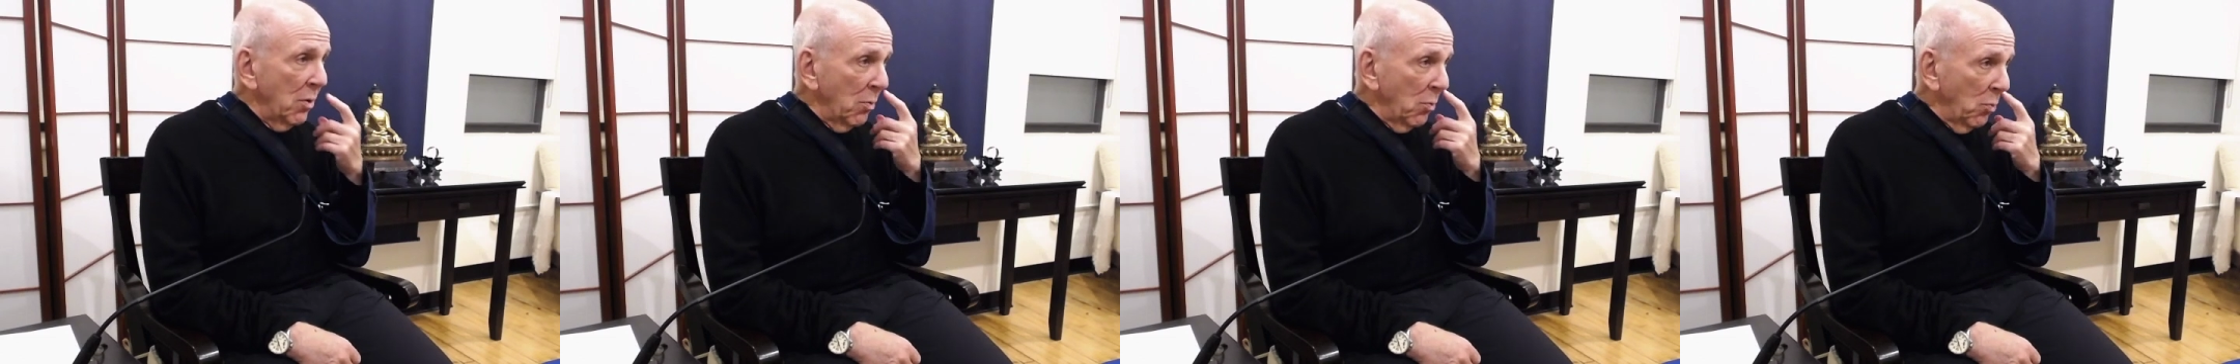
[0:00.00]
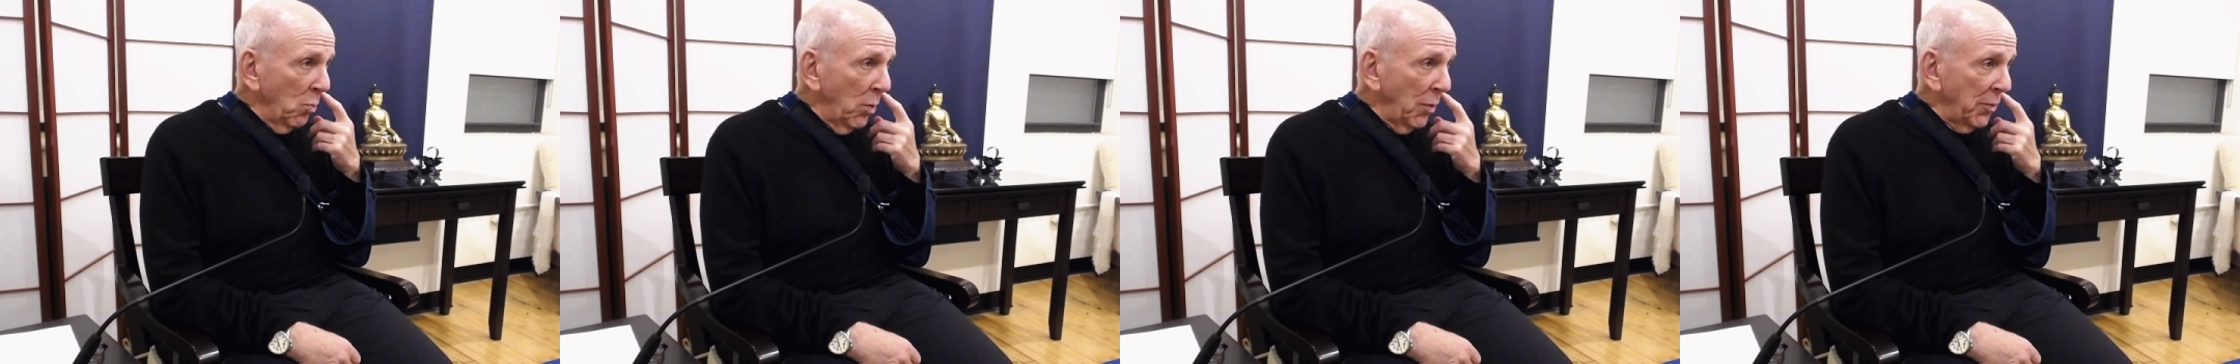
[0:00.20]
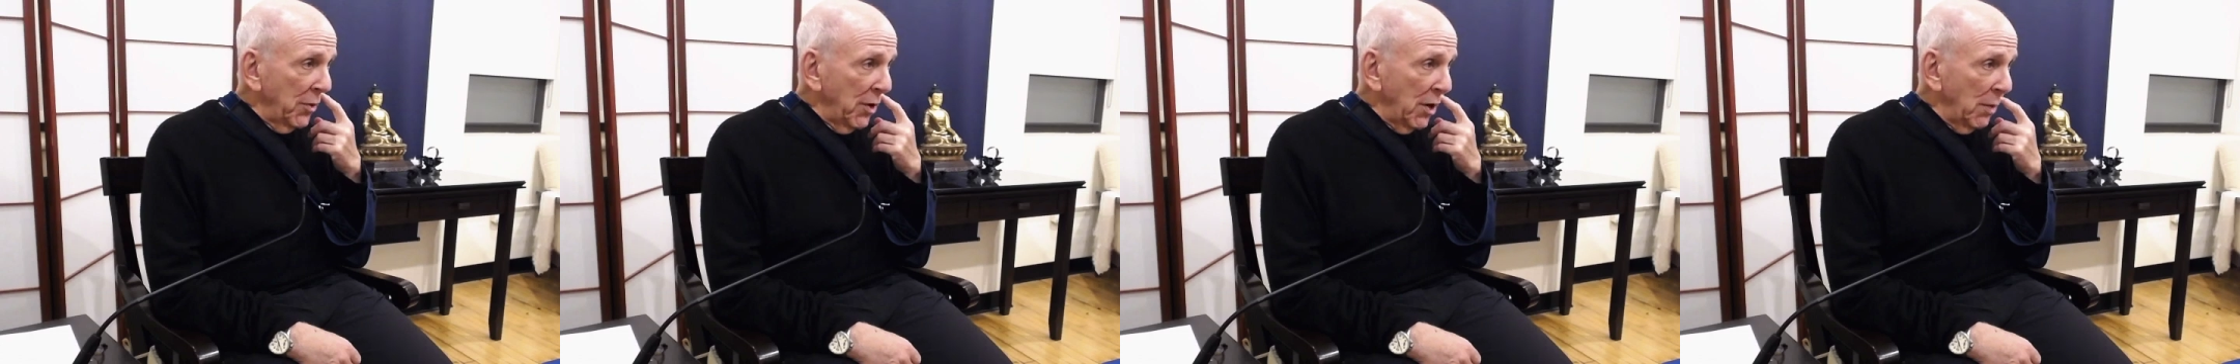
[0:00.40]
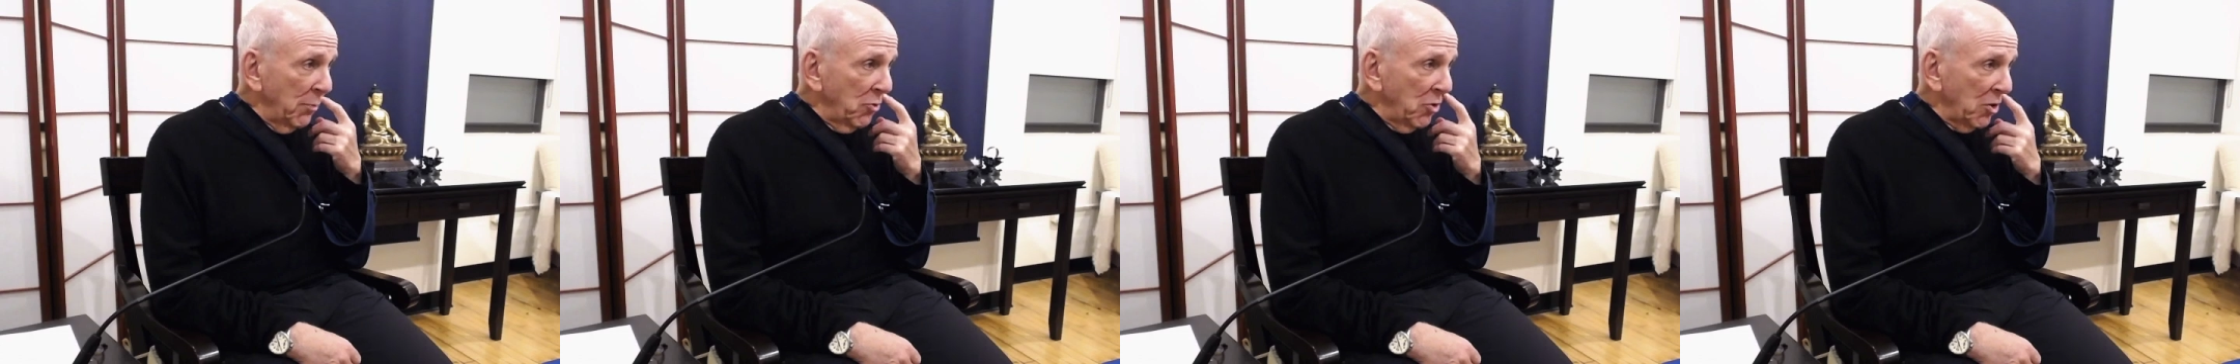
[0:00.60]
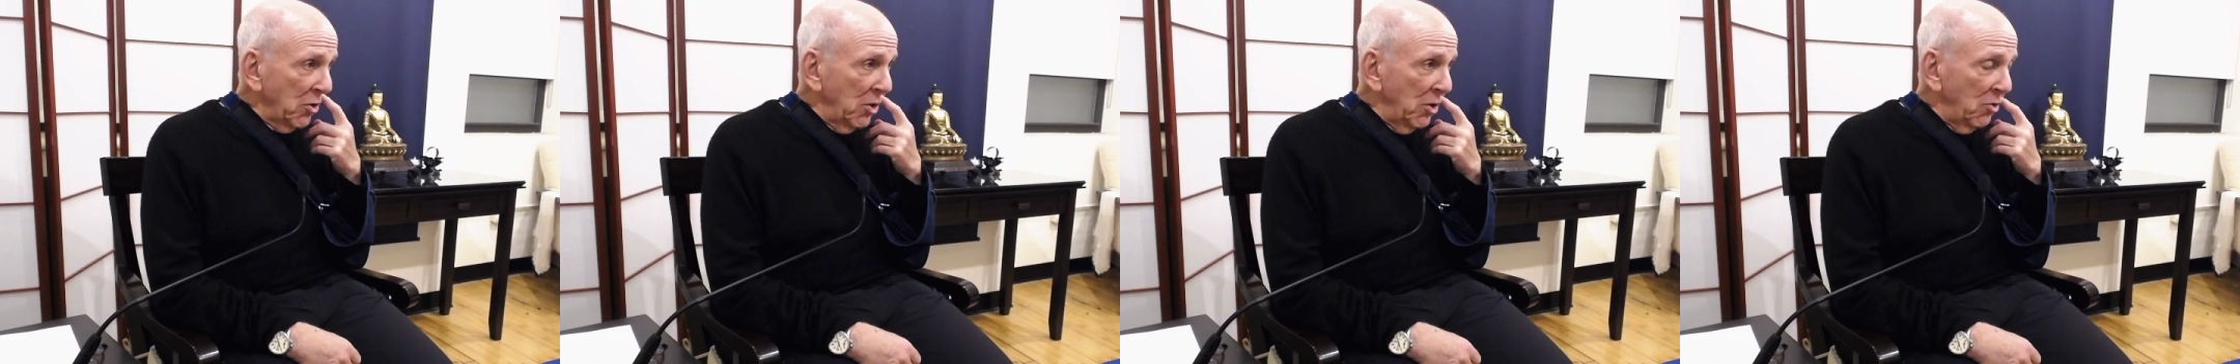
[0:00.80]
What the
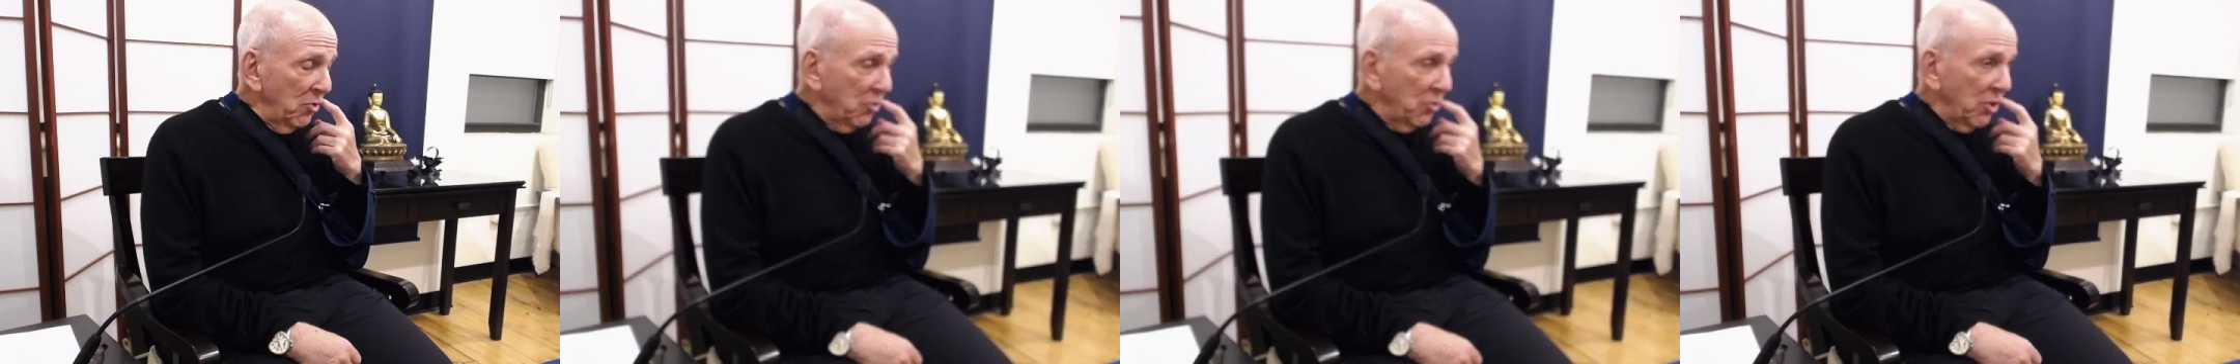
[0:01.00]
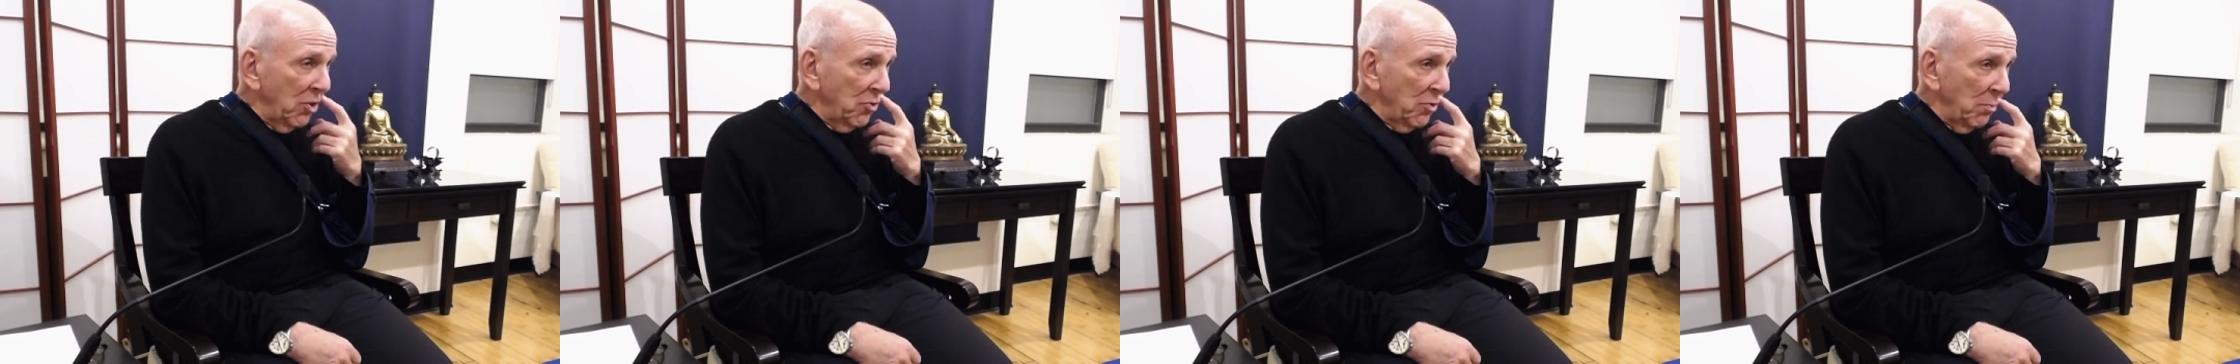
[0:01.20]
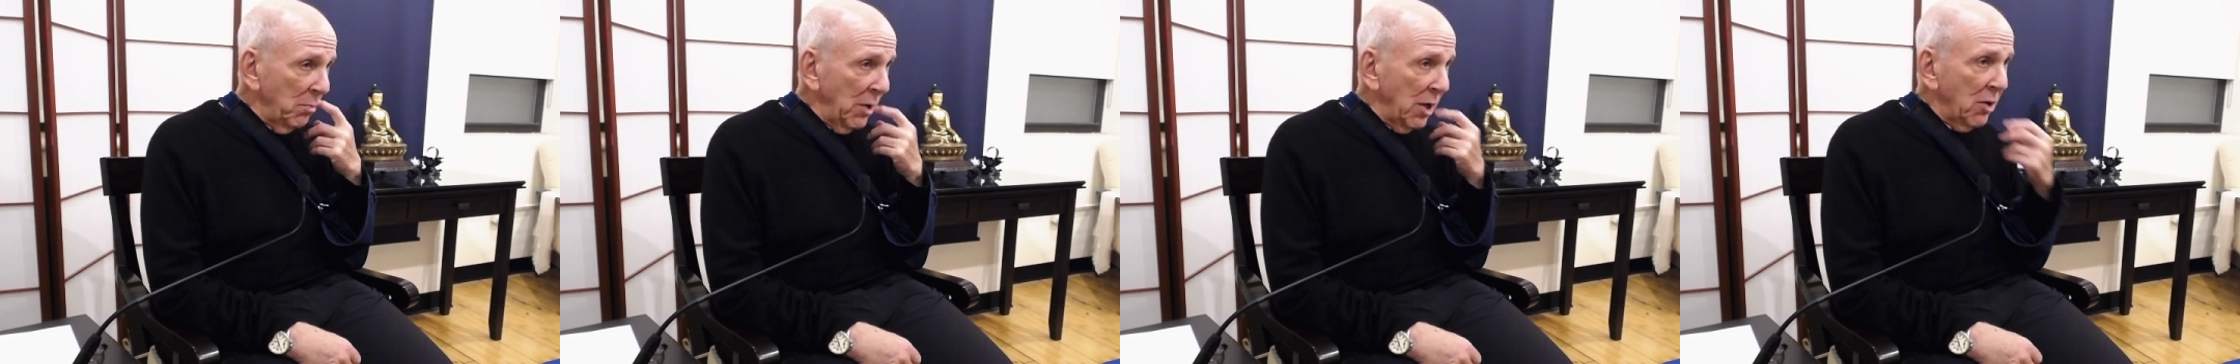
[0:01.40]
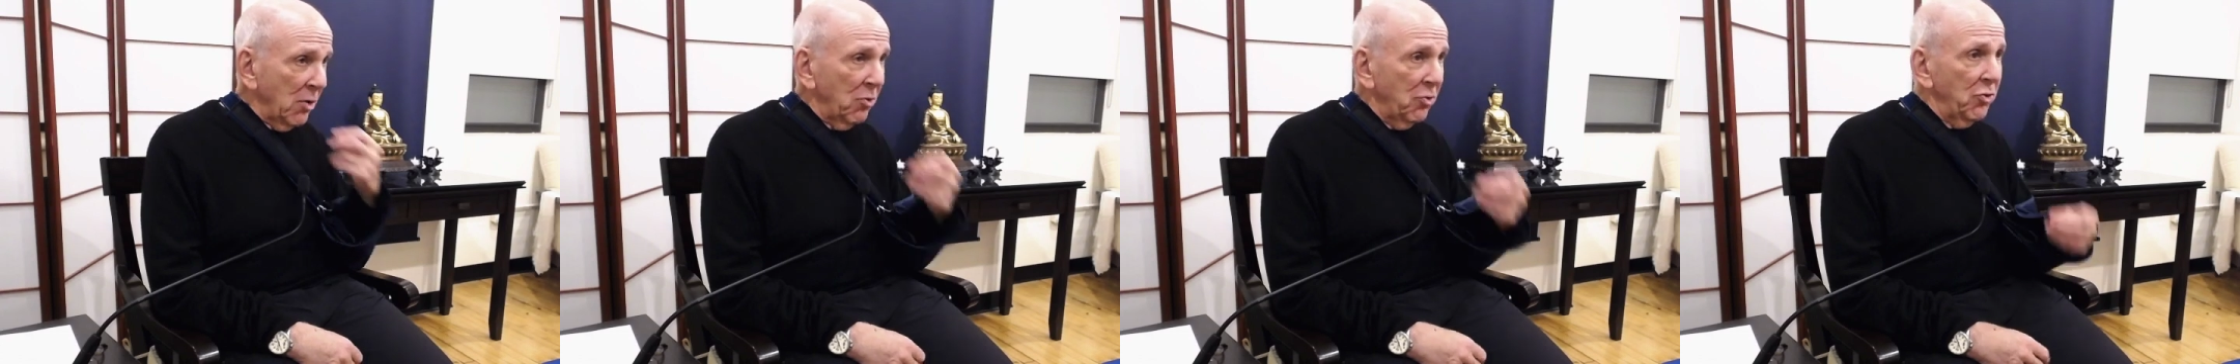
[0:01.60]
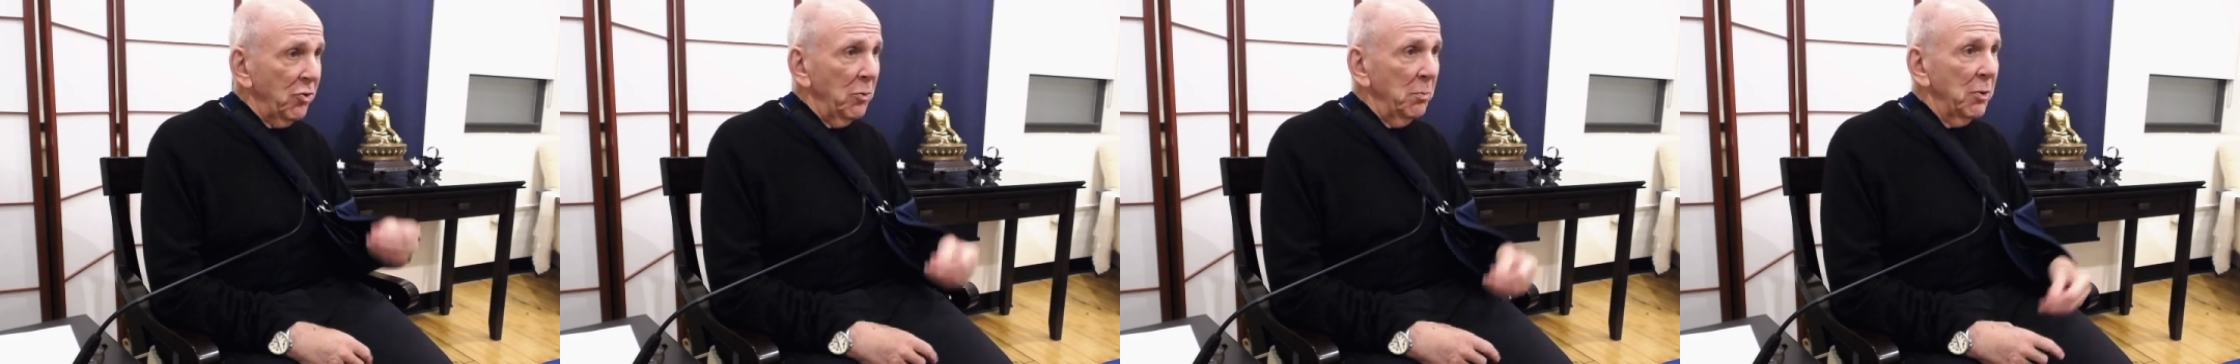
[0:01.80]
object is doesn't matter
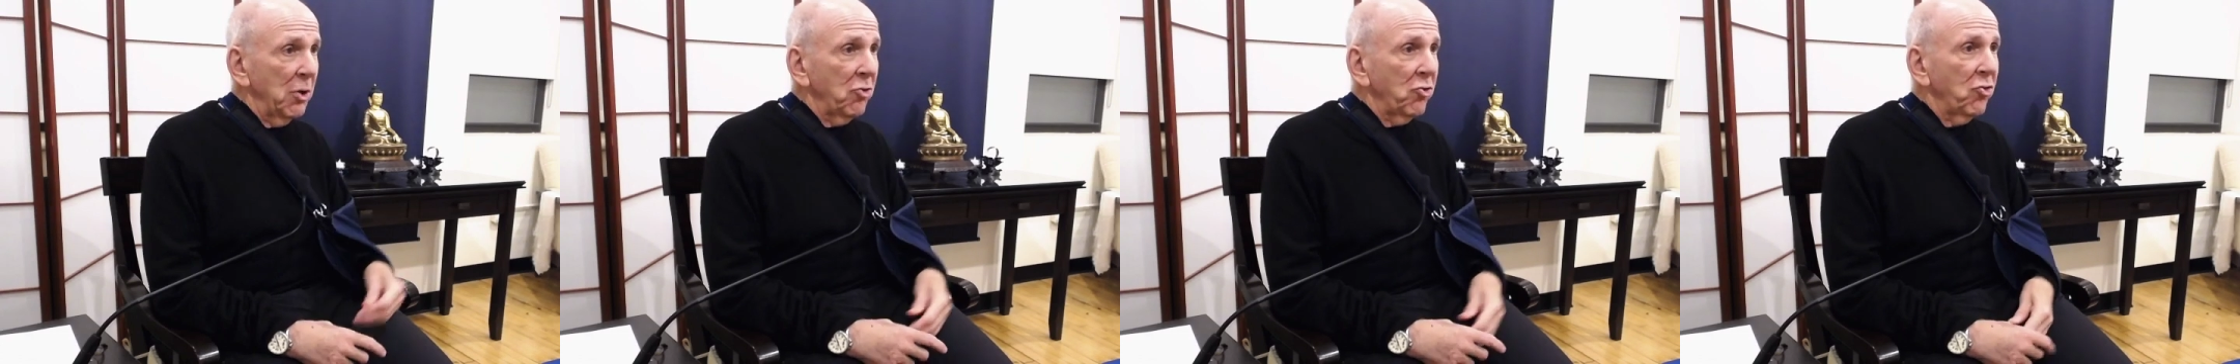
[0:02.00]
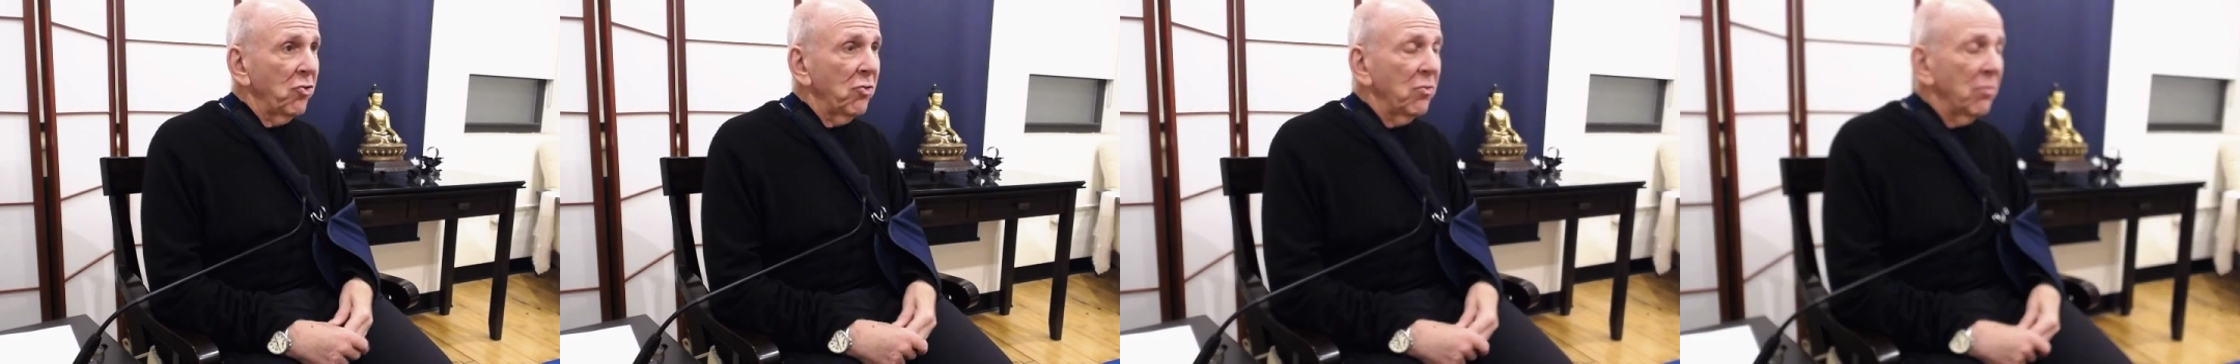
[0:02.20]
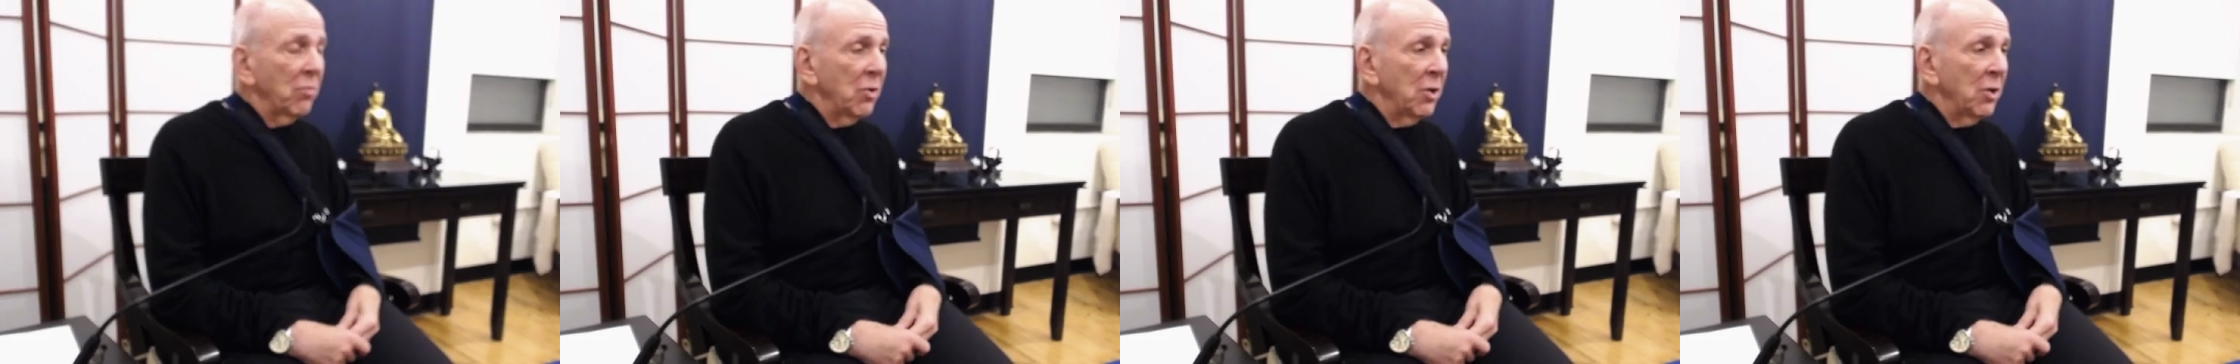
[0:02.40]
so much.